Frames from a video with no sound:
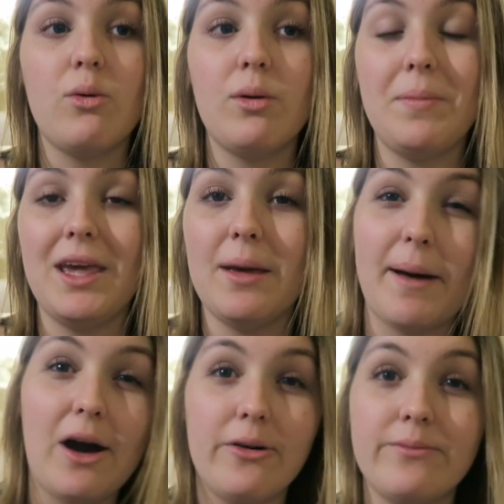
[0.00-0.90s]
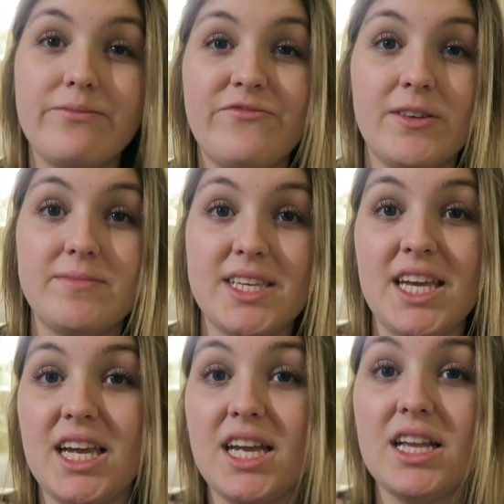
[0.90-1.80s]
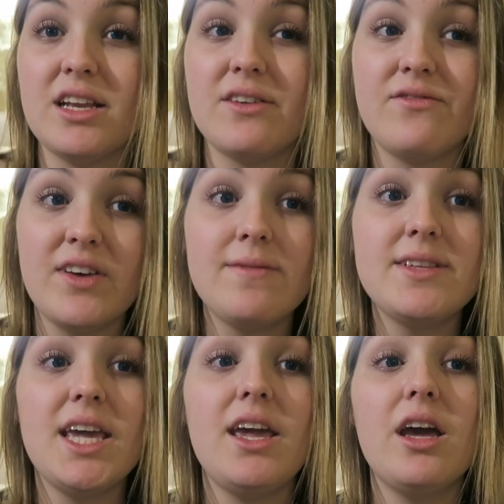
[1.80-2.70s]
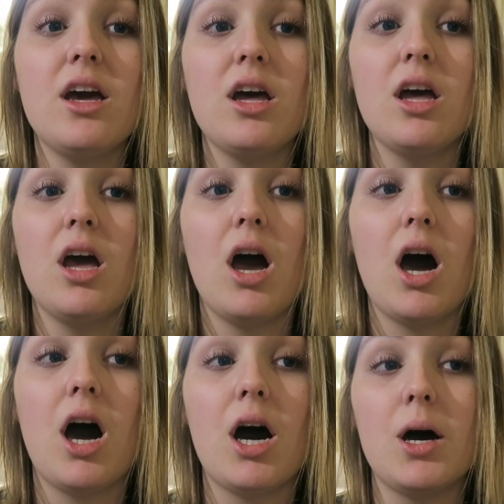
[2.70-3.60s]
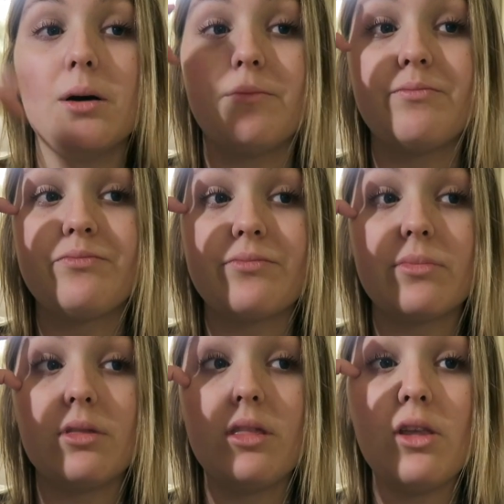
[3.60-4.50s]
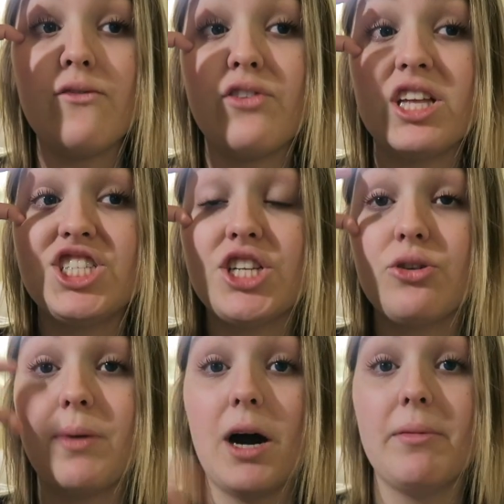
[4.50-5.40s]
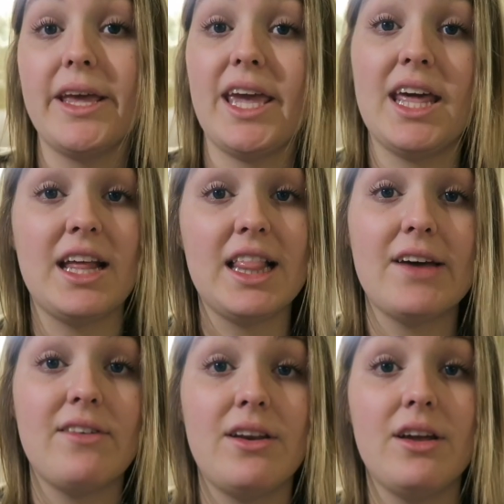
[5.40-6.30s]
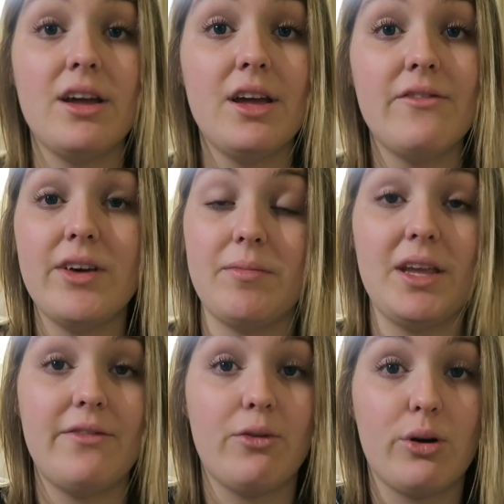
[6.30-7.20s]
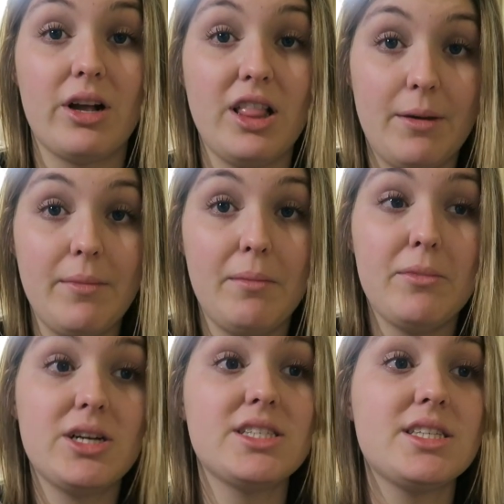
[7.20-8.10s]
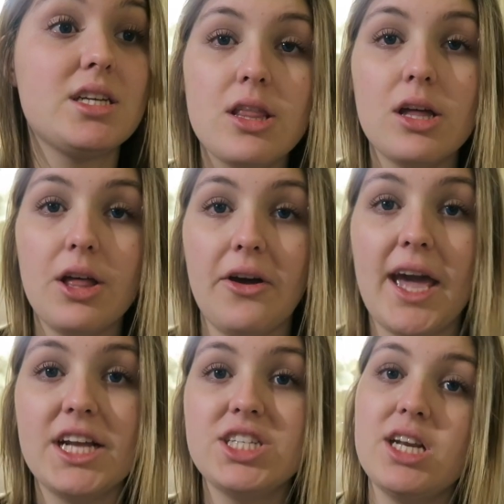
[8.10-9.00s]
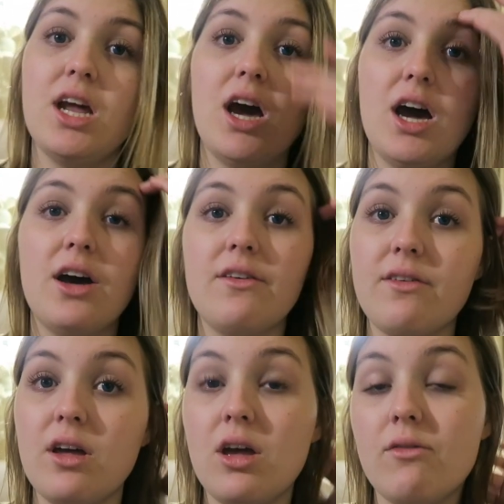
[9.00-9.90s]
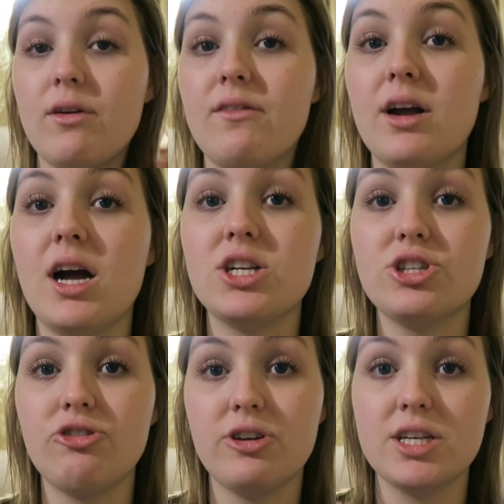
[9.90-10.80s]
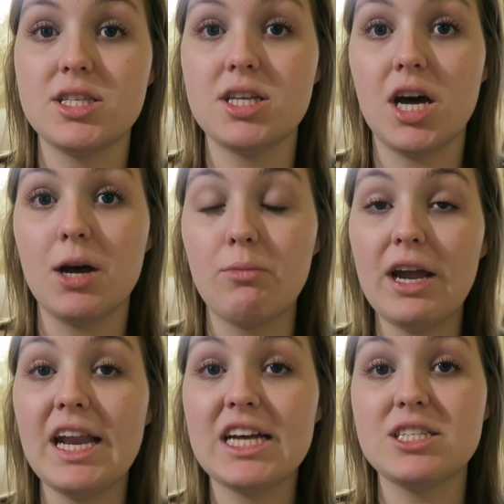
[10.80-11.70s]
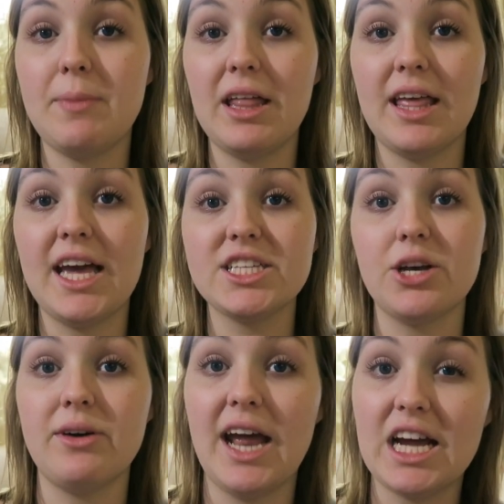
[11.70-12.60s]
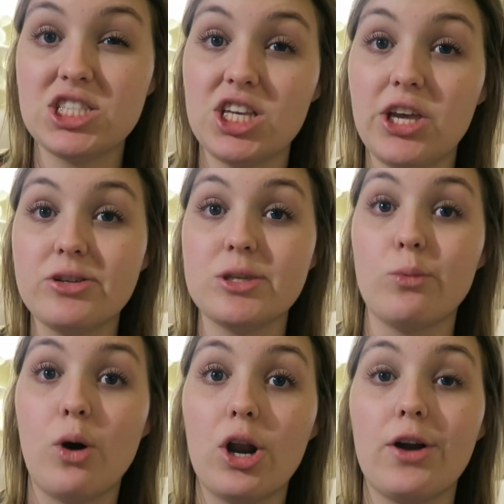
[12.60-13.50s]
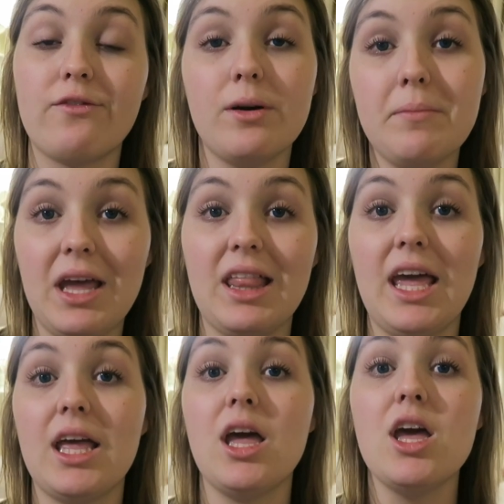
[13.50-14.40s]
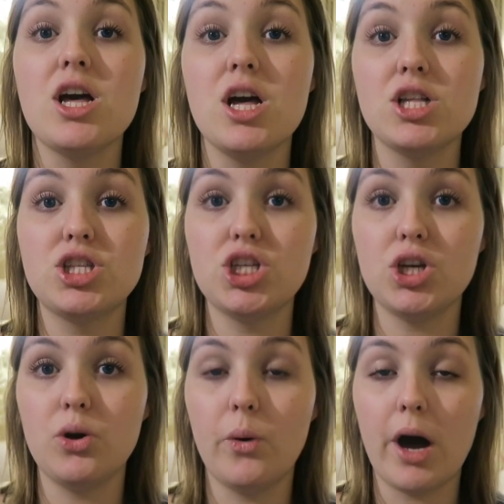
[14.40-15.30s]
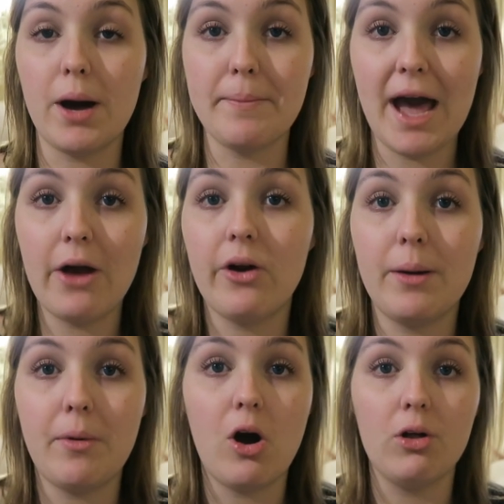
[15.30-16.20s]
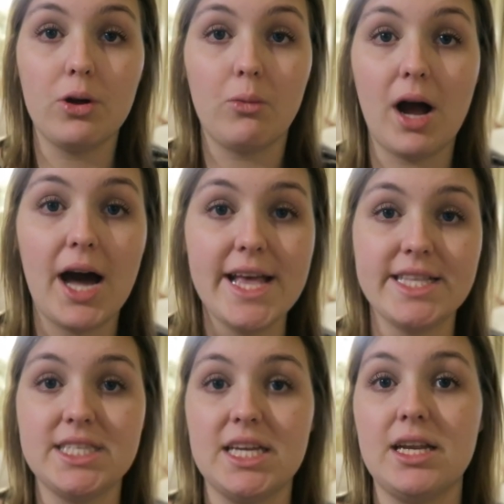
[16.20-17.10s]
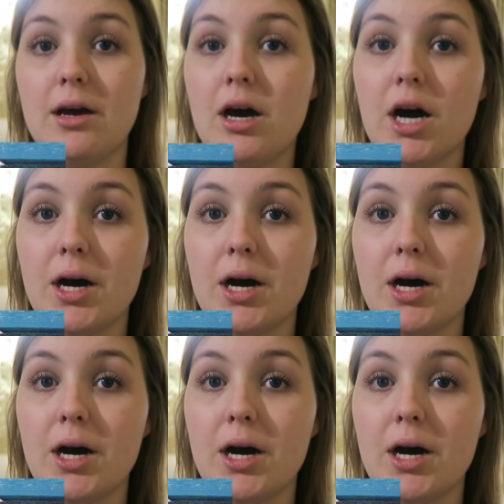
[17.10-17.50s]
would be about $15.50 for the general public and $11.50 for club members. The location of River Country was right next to Bay Lake, so it actually used the water from Bay Lake to power up all the rides and